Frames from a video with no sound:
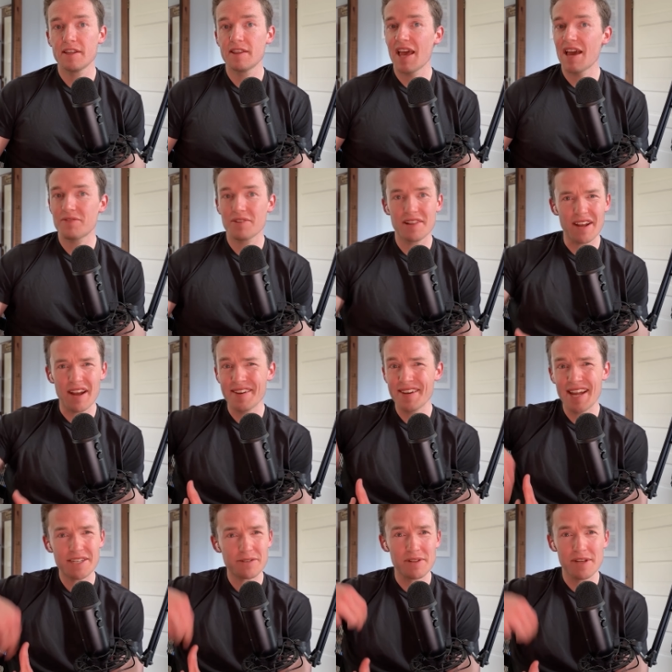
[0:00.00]
they have to like
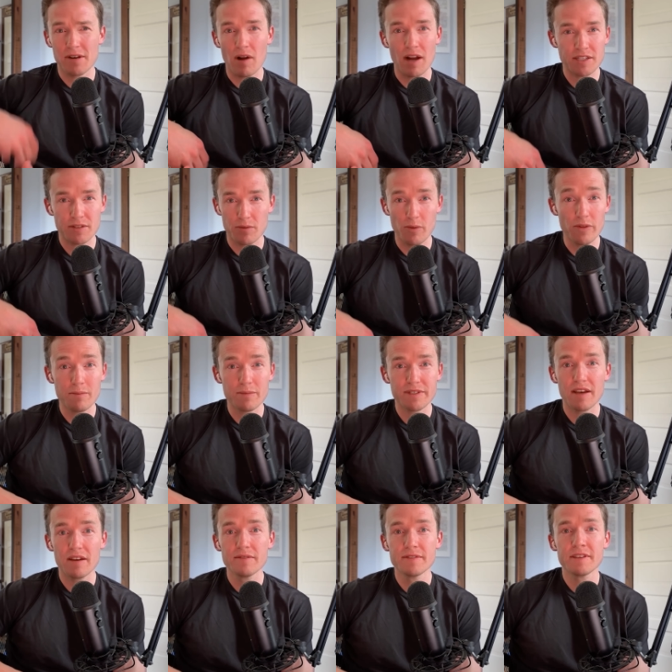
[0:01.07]
unnaturally cross through
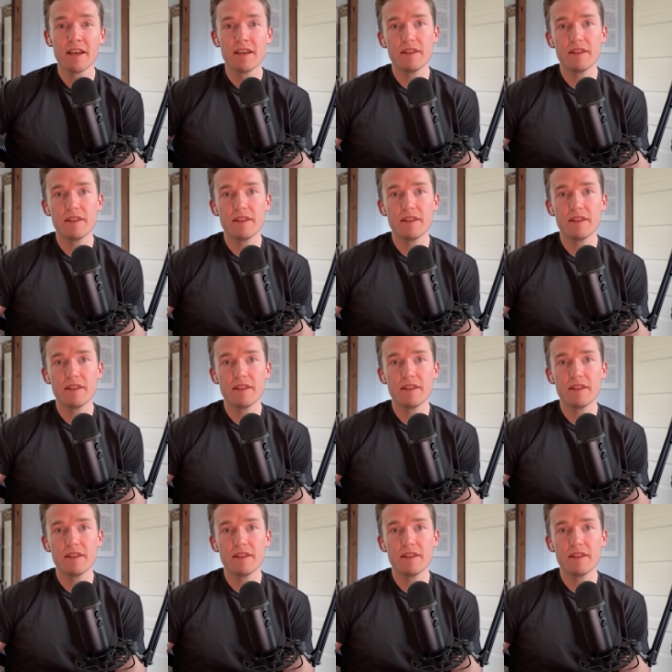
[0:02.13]
themselves.